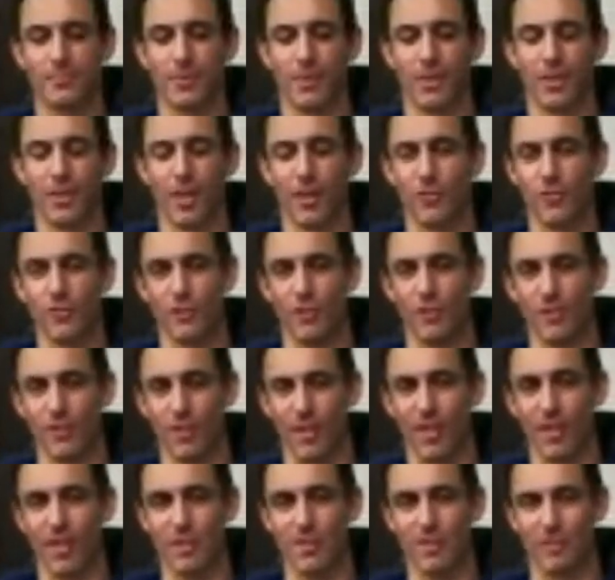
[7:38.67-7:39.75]
Occasionally
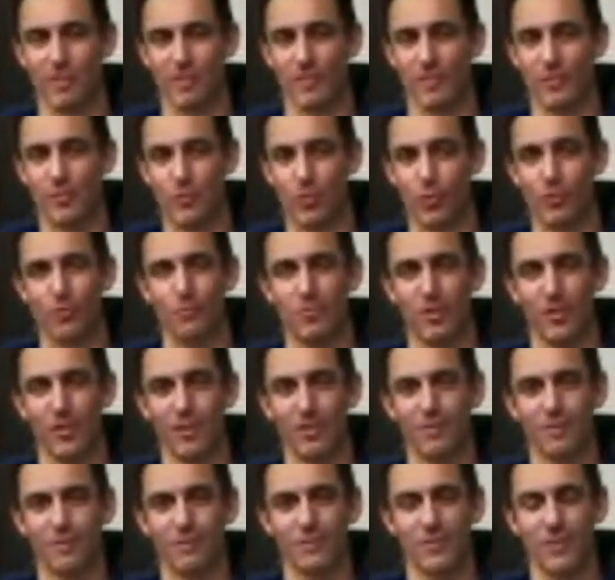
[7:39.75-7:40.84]
clients have even told
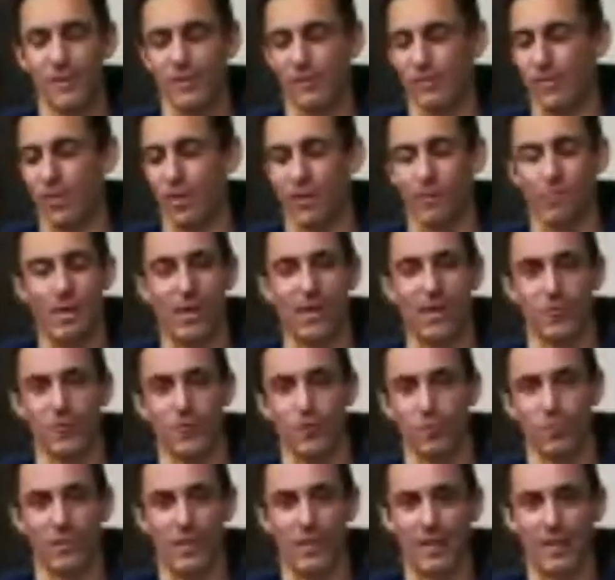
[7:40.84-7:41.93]
me they've gone about their
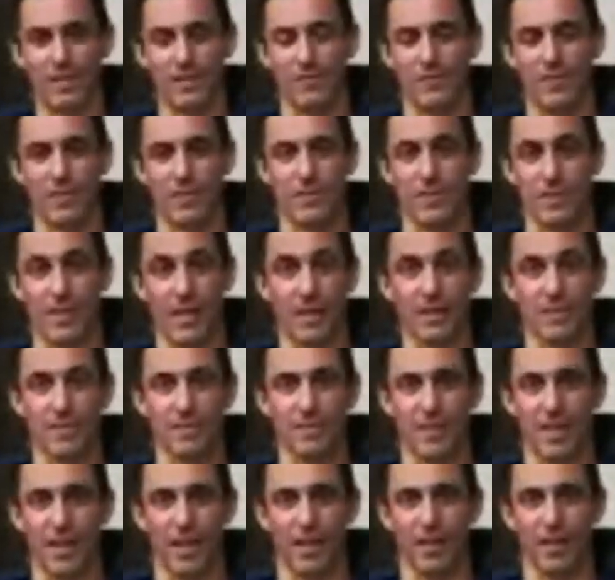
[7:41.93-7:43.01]
normal activities the next
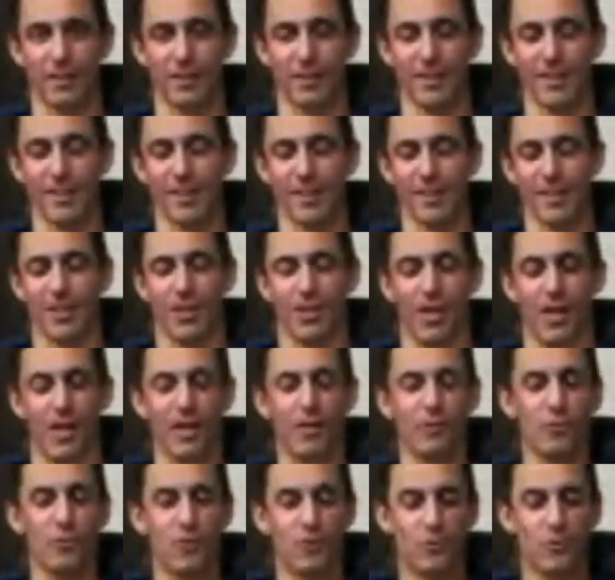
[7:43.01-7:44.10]
day. I
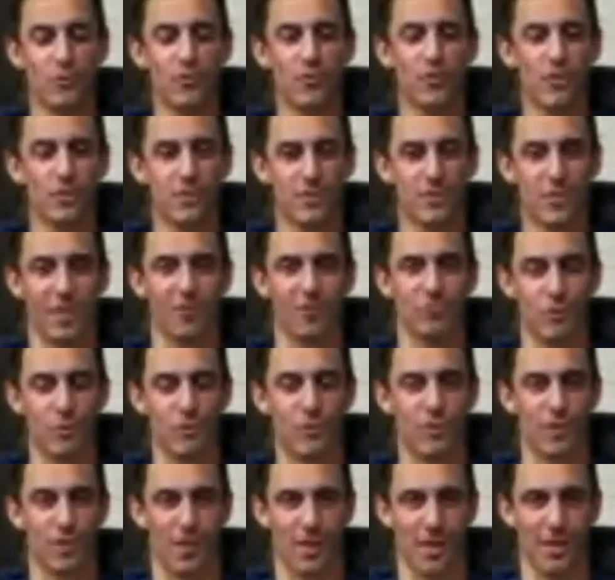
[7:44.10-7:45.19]
would usually tell
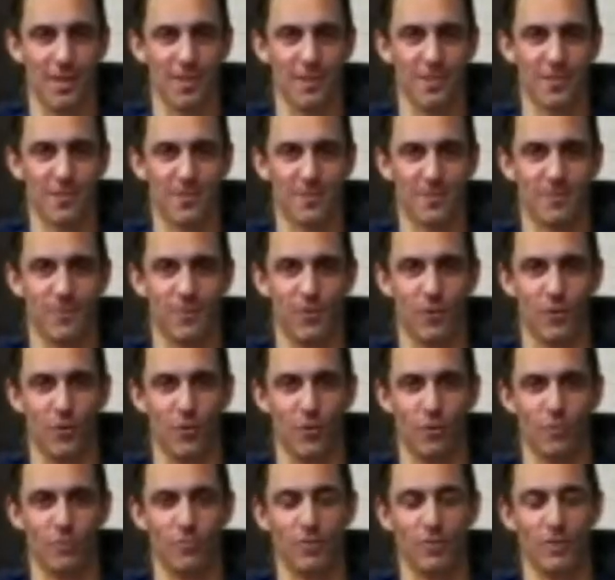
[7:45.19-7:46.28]
most clients,
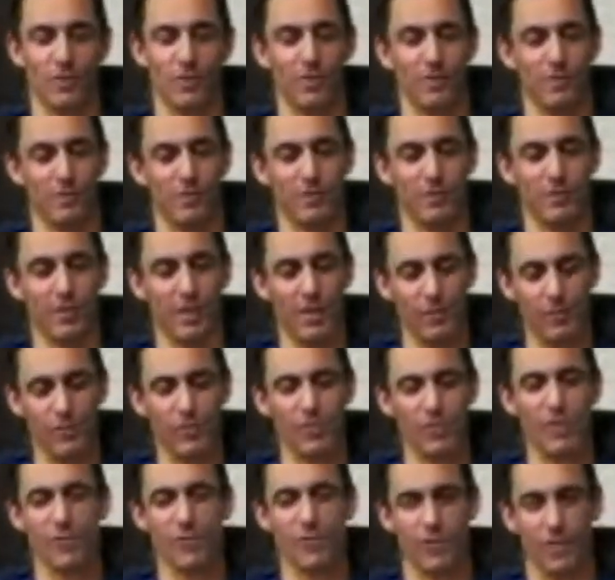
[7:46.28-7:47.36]
give
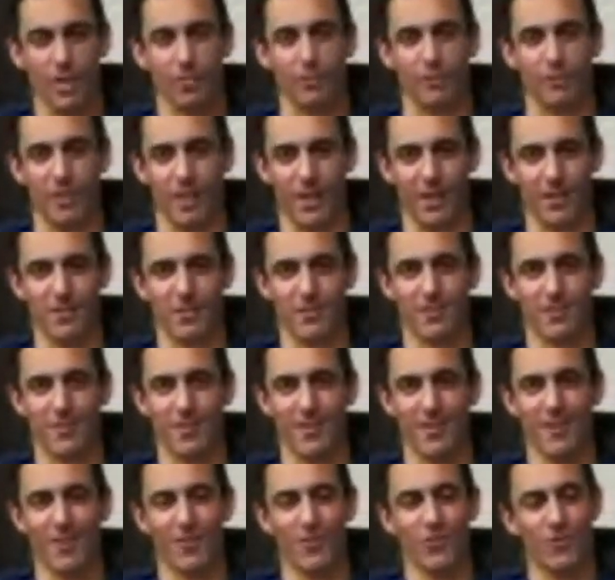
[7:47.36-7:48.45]
yourself a couple of days,
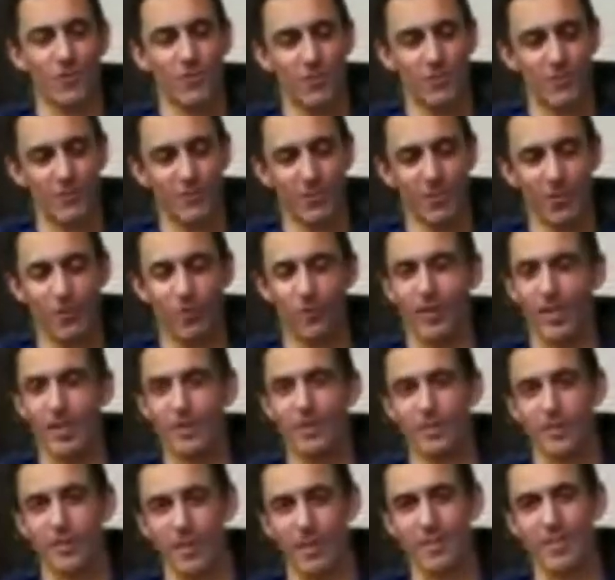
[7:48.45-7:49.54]
just let
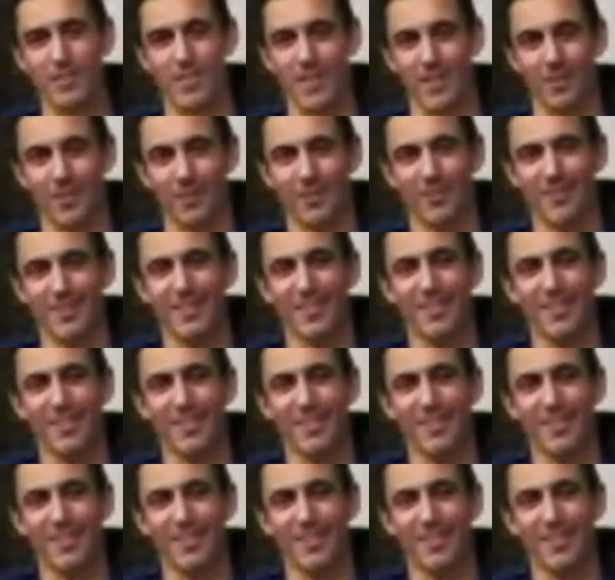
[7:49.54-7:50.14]
the dust settle.